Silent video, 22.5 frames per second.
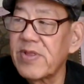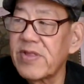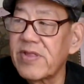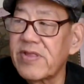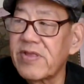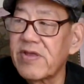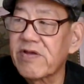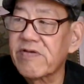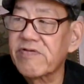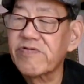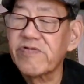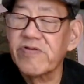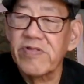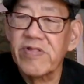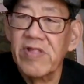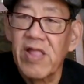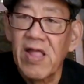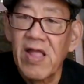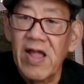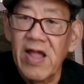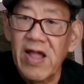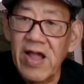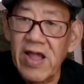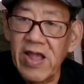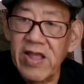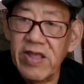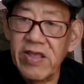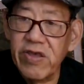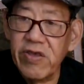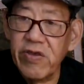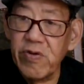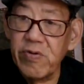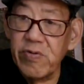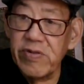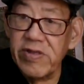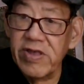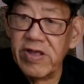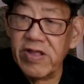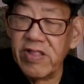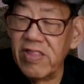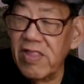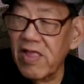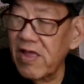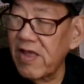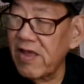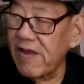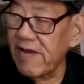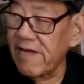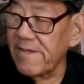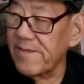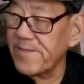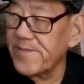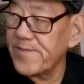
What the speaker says: addiction, IQ decline,